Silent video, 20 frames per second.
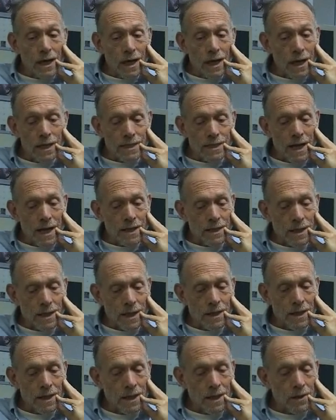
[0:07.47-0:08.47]
Oh yeah,
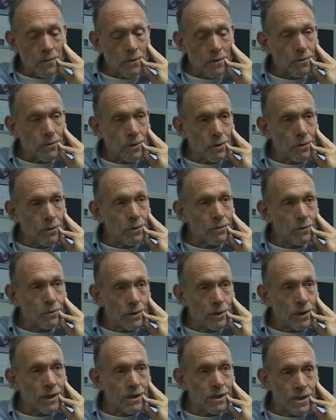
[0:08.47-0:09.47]
I think it
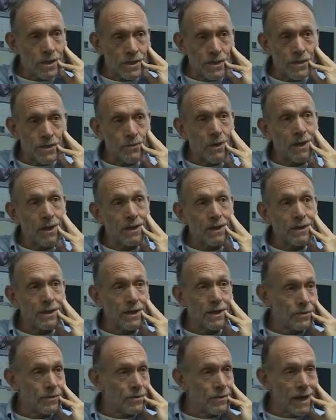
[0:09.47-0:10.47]
would work just as
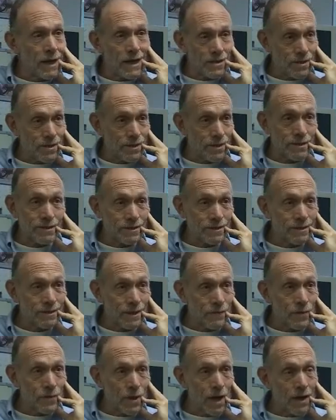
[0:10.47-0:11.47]
well in the other
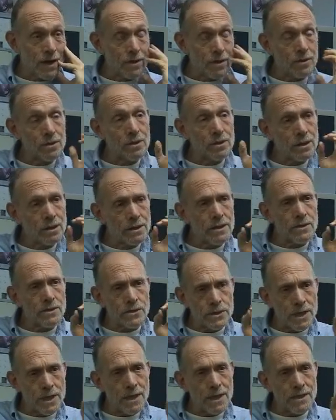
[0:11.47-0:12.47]
direction. If you had a good,
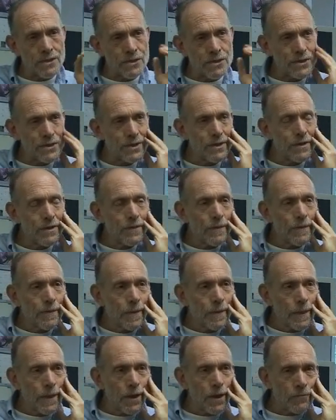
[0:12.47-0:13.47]
clear sense
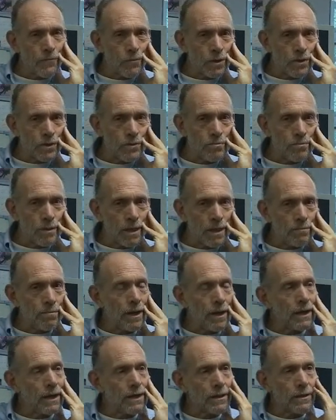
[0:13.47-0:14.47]
of what
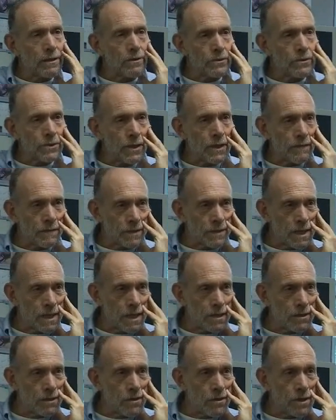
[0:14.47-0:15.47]
you meant by
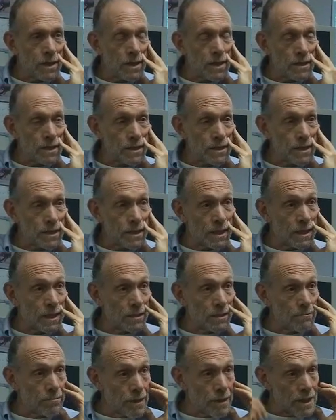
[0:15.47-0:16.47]
inclusivity and
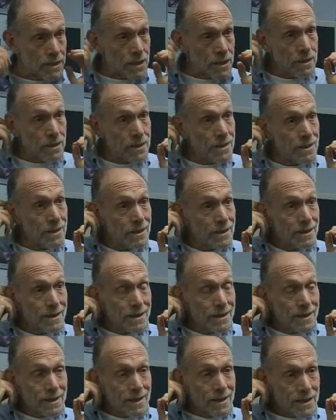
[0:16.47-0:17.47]
authenticity and
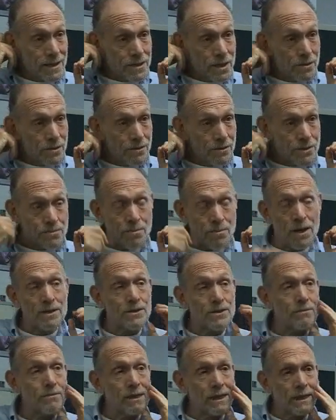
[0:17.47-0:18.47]
presentness and
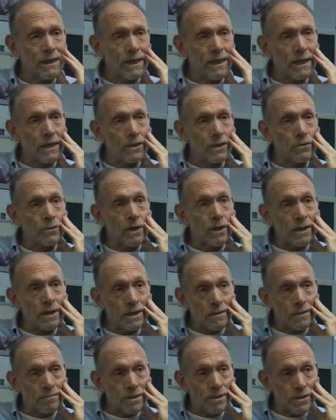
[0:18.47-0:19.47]
responsibility,
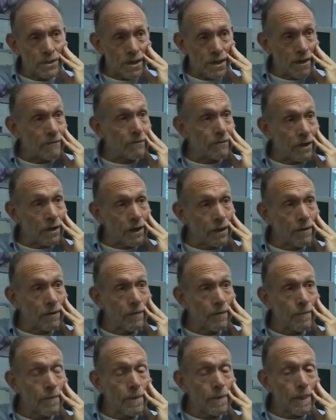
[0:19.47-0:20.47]
you would end up
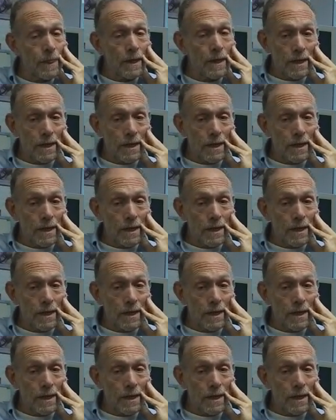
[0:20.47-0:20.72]
discovering